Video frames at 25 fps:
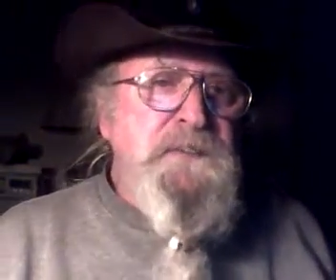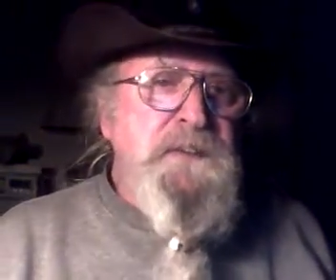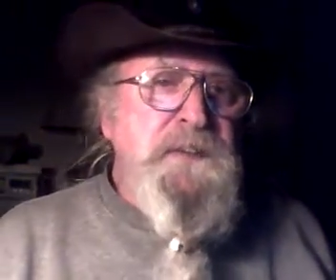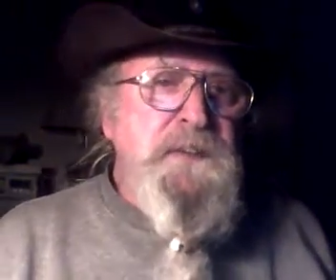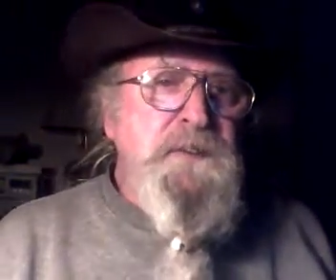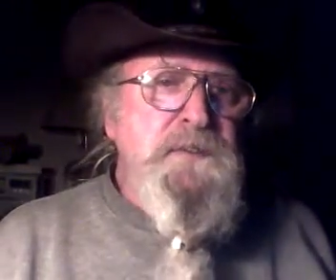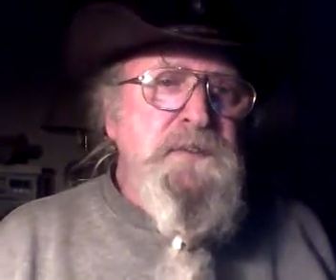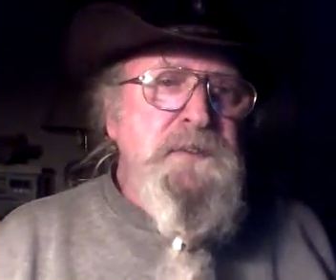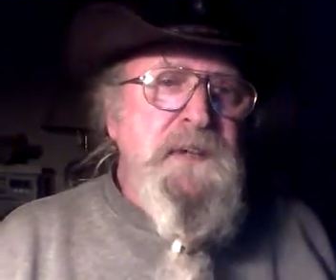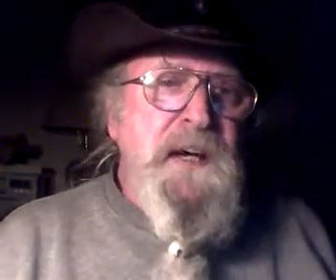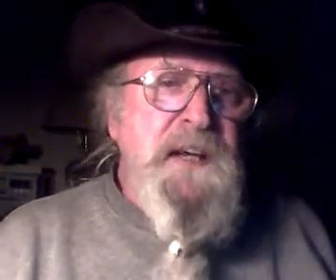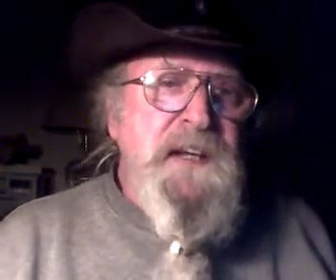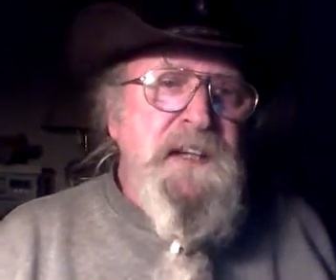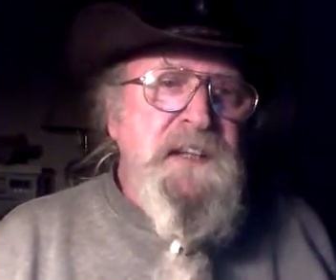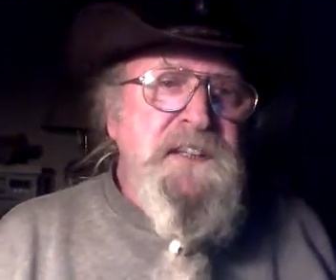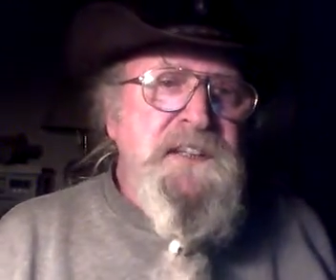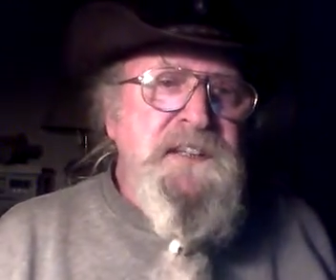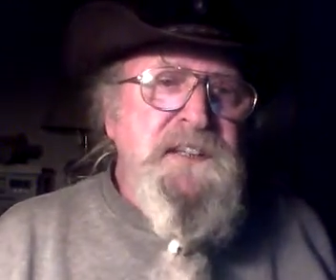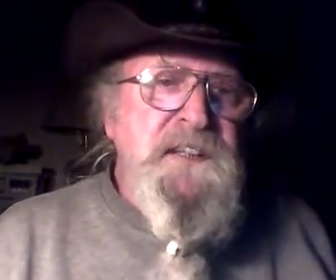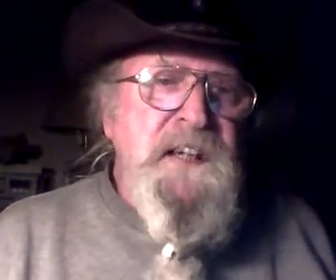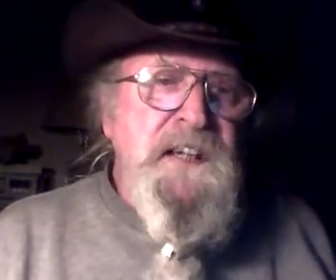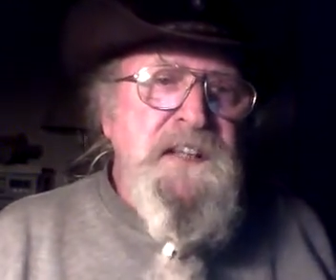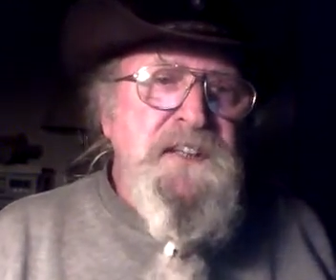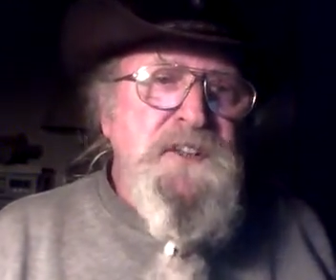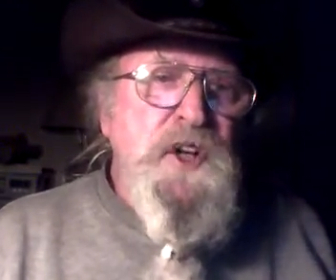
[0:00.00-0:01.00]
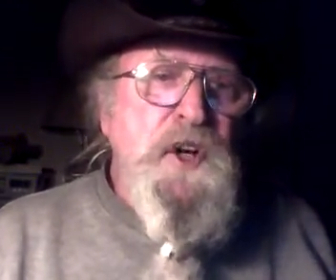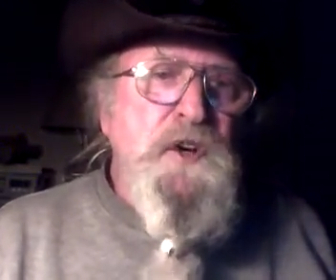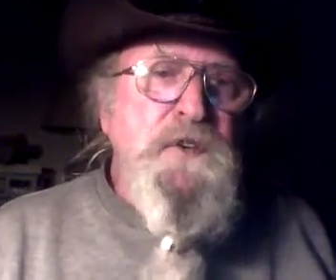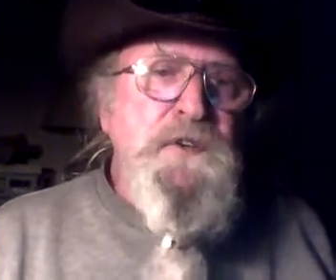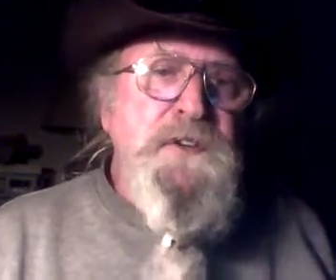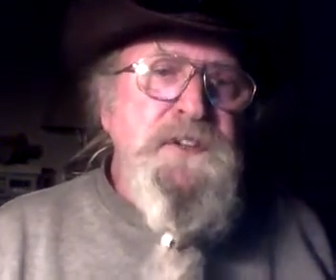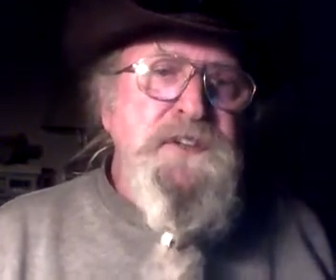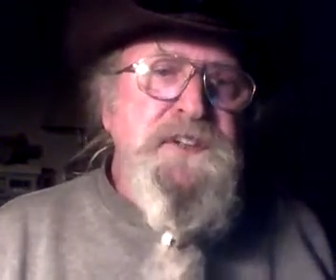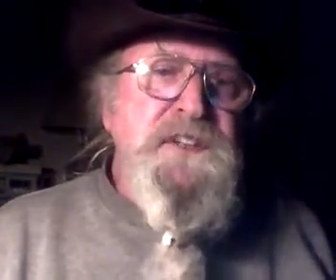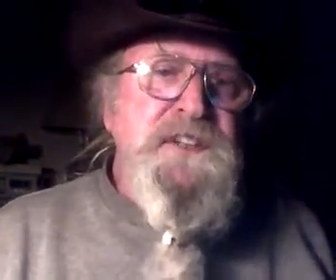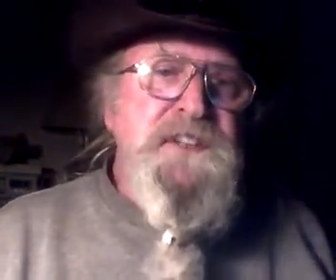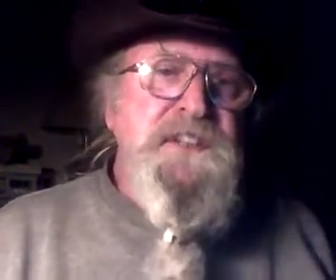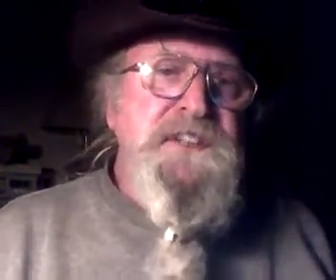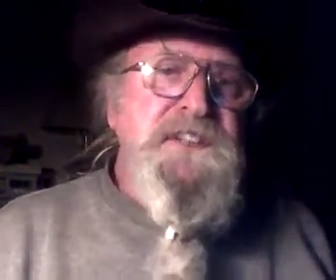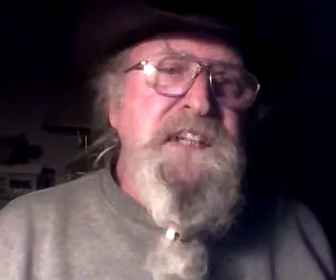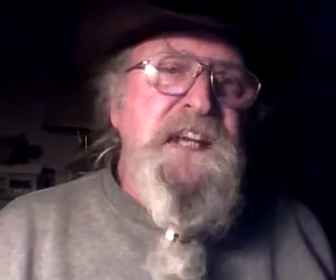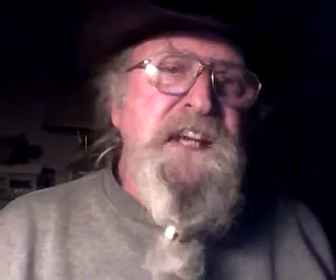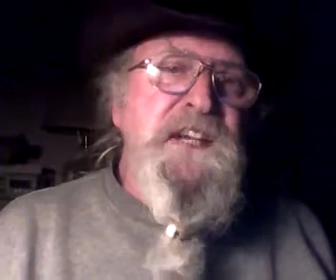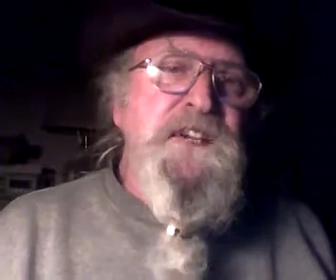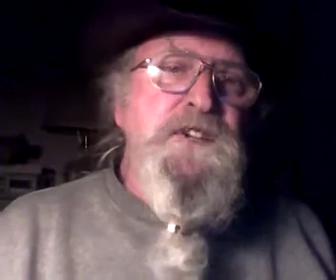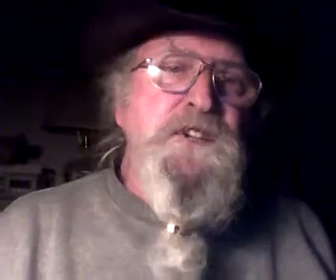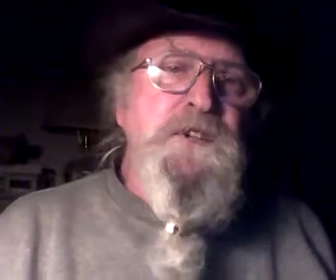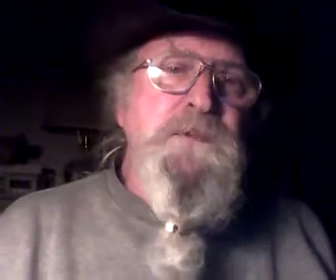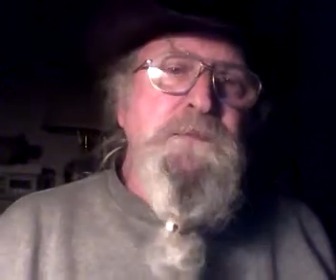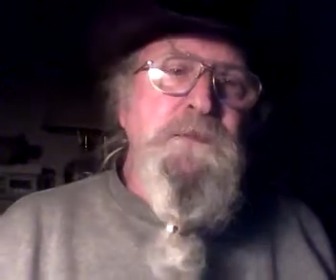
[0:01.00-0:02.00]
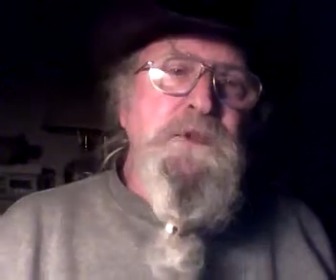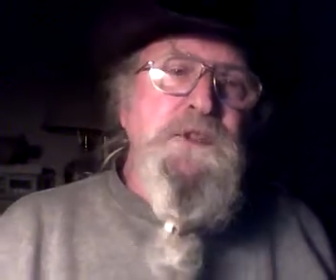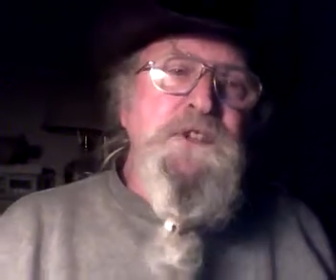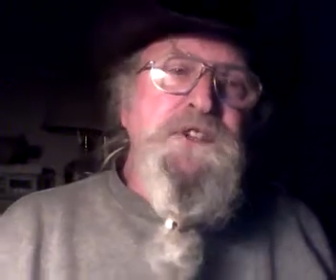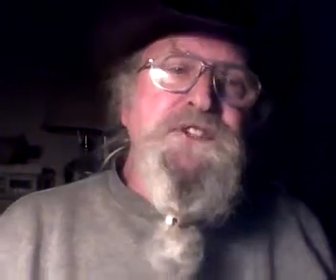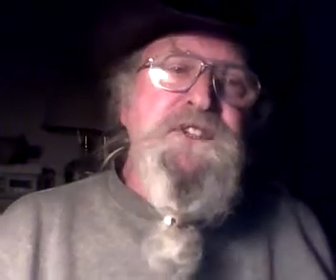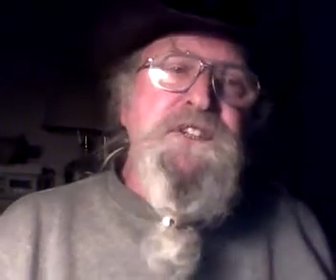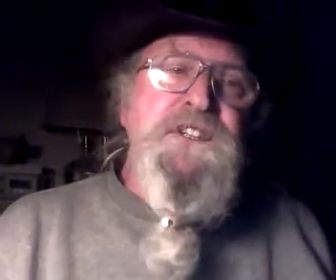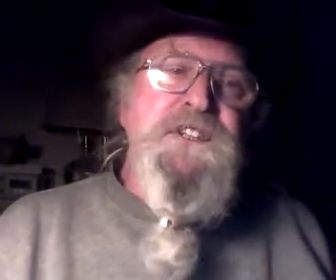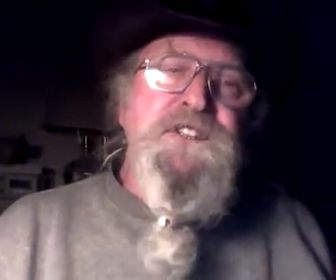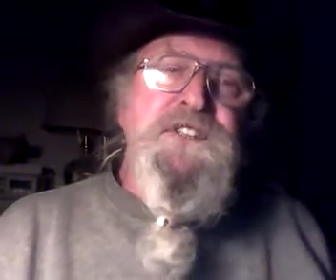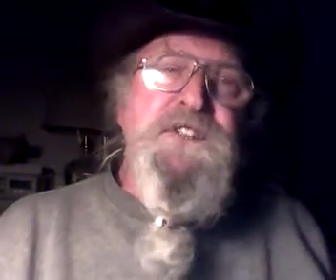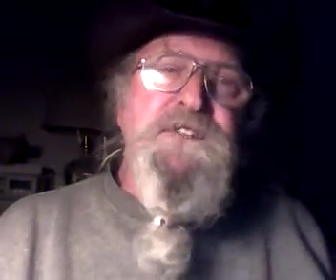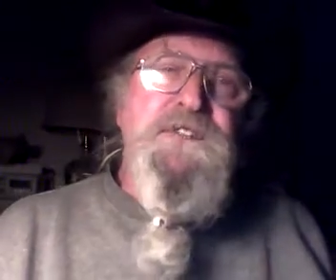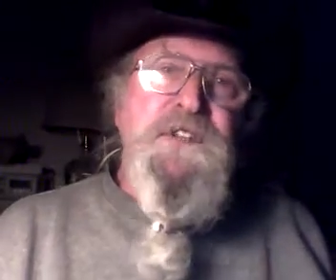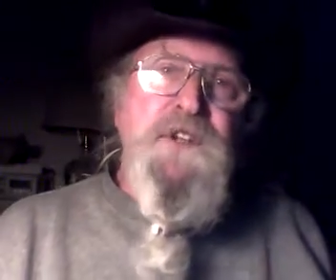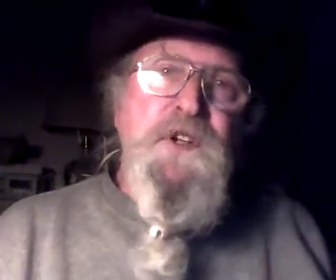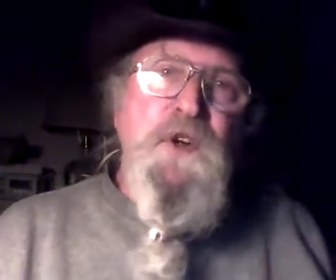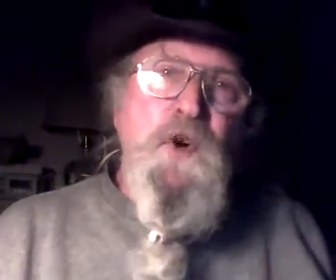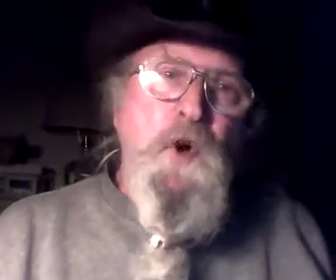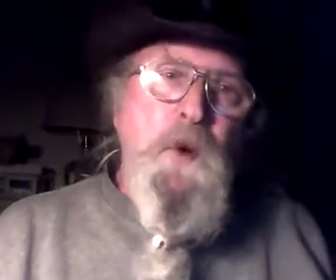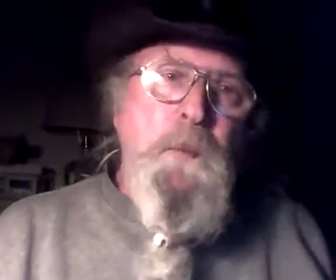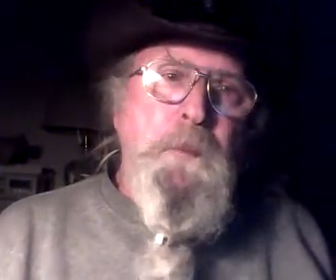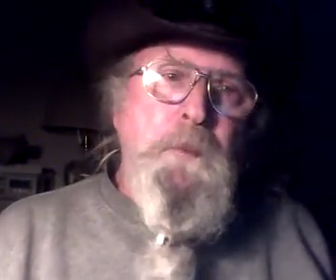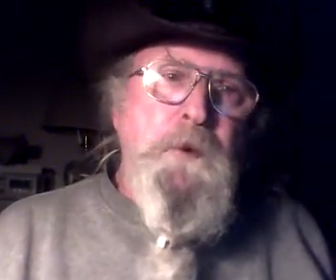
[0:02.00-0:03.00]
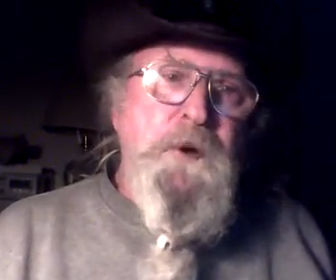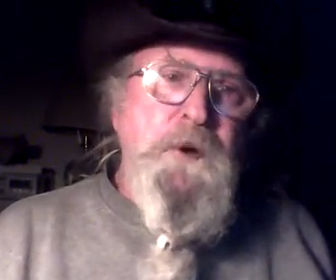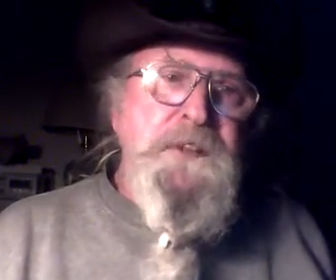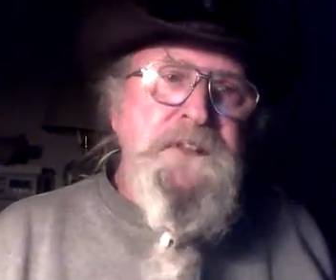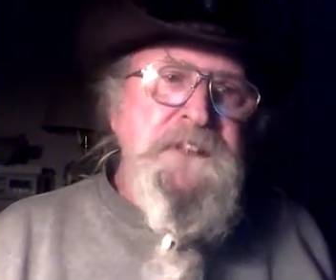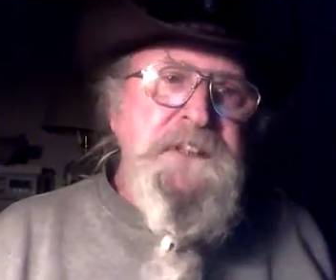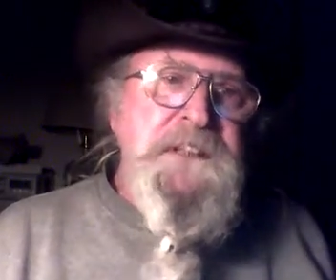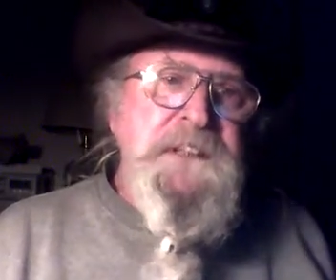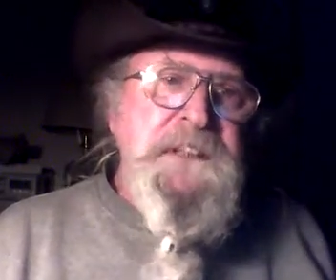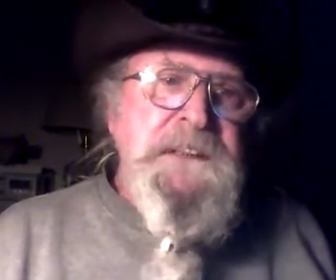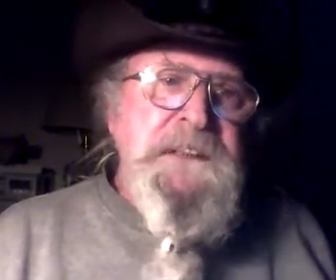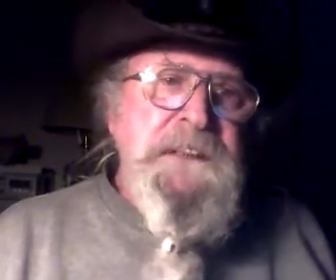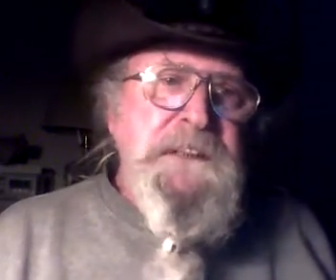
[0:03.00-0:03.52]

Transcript: the United States over to the tender mercies of the corporates.